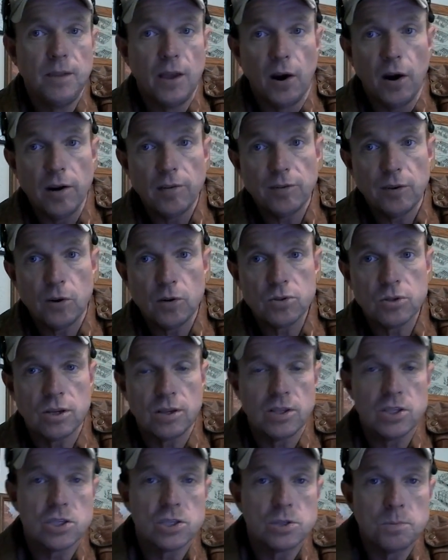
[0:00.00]
All right, folks,
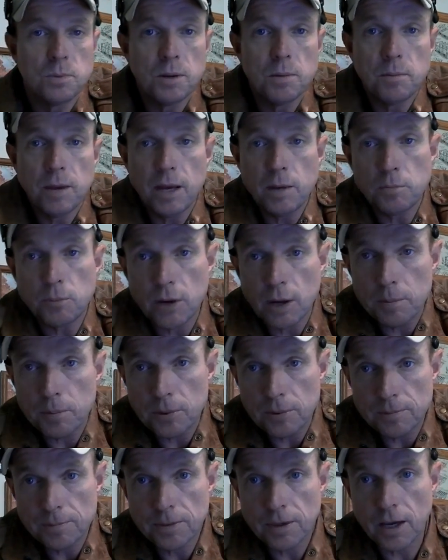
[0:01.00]
this has been Maine
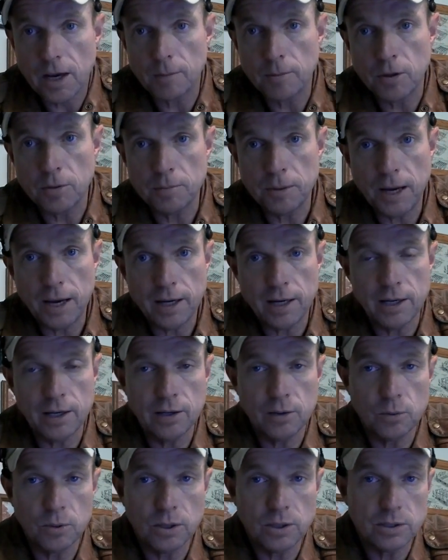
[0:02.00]
Prepper. Come on back
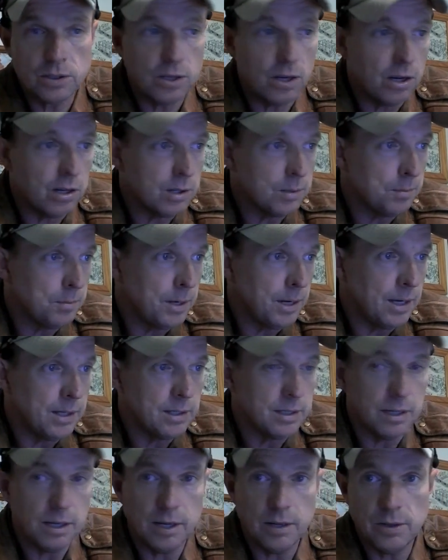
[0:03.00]
here. We're going to talk
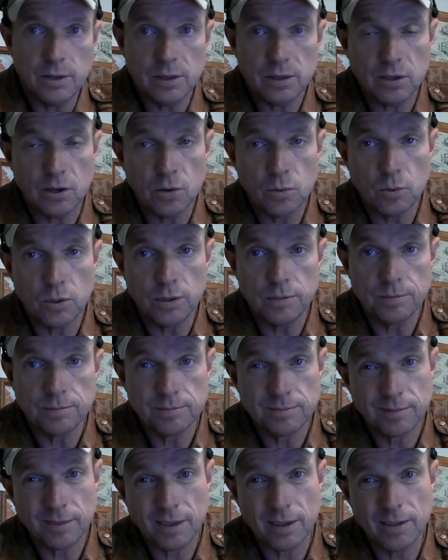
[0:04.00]
about, in the third one,
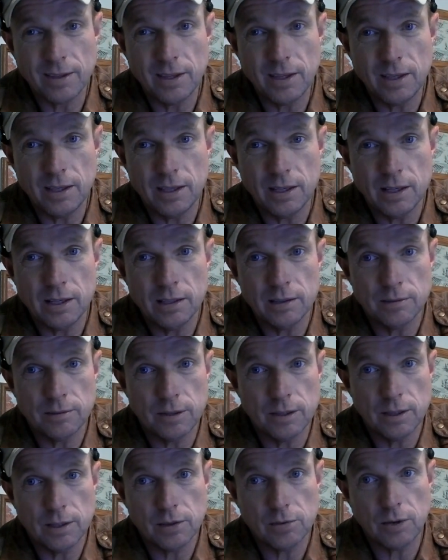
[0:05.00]
the
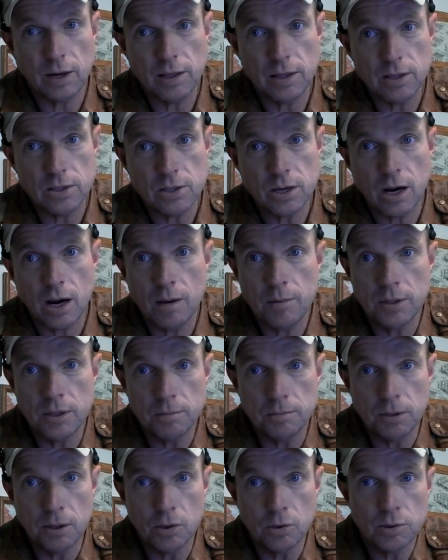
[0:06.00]
threat that's common to
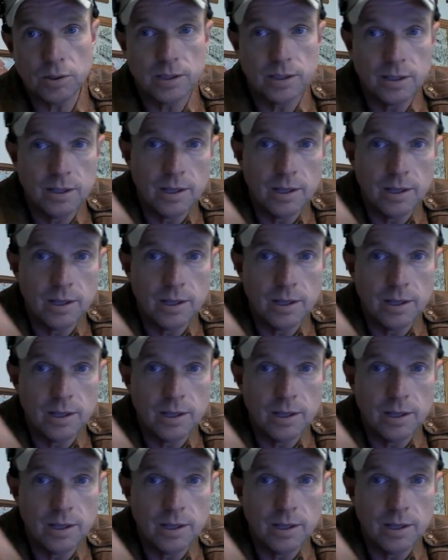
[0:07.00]
both.